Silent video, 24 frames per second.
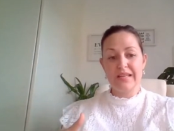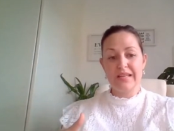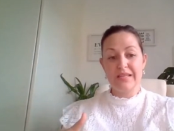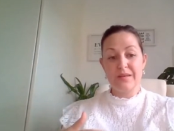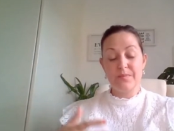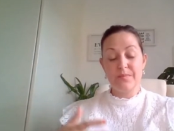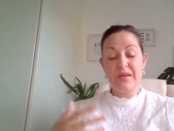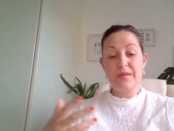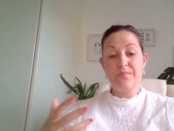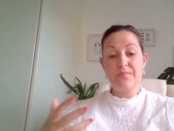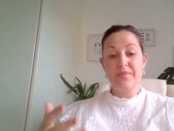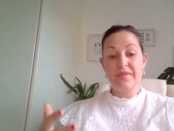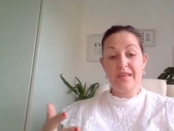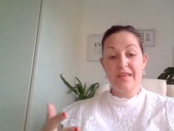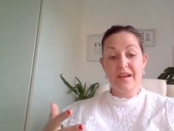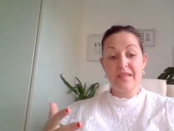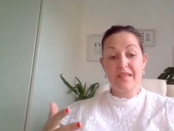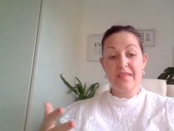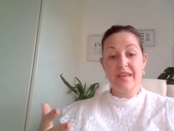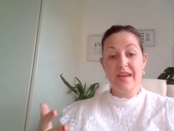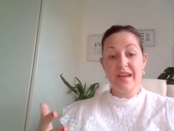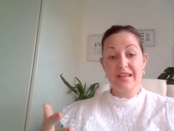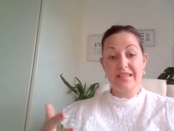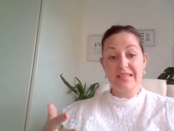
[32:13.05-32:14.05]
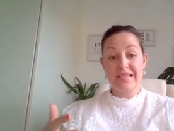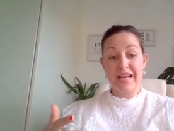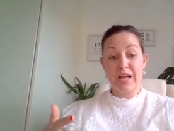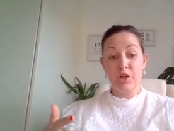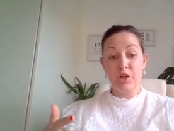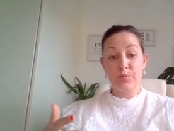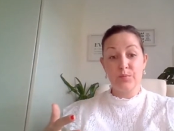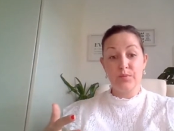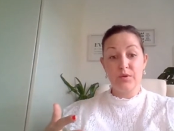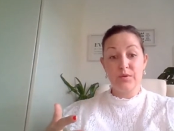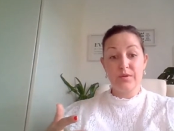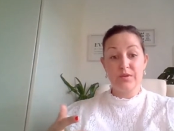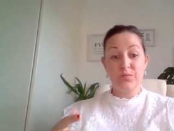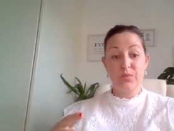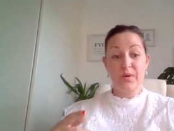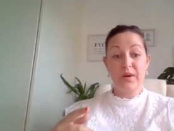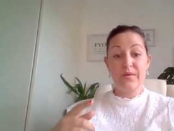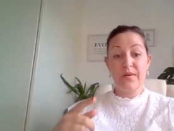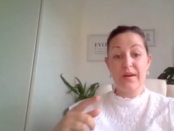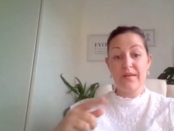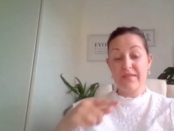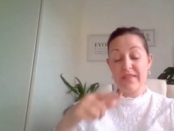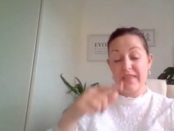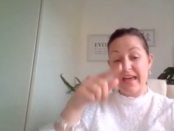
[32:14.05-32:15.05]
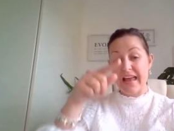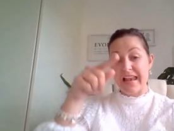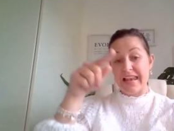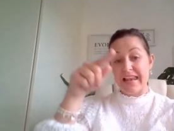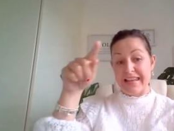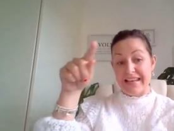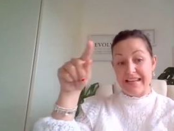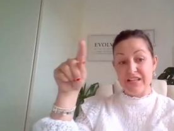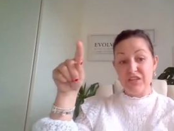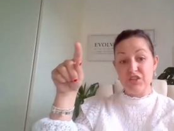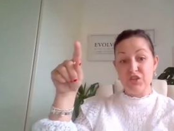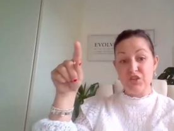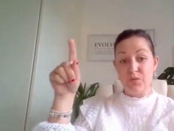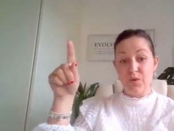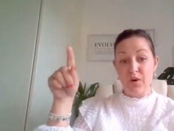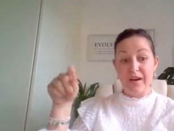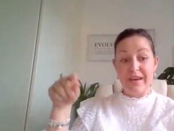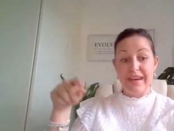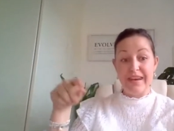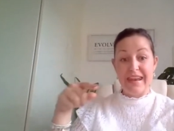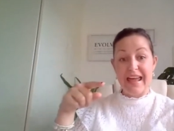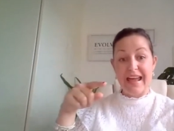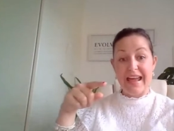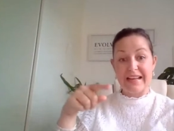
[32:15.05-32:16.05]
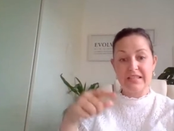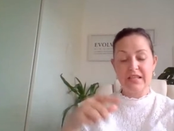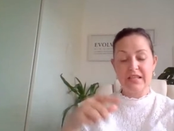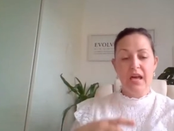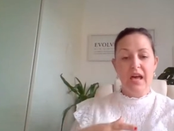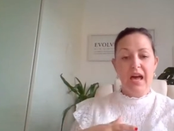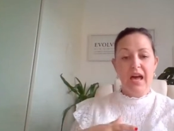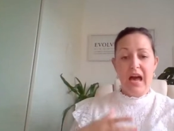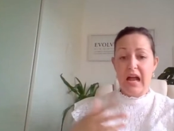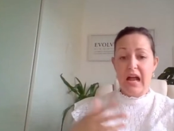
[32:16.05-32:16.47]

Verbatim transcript: It's the people that are there to help you. It's wherever that leads you on next.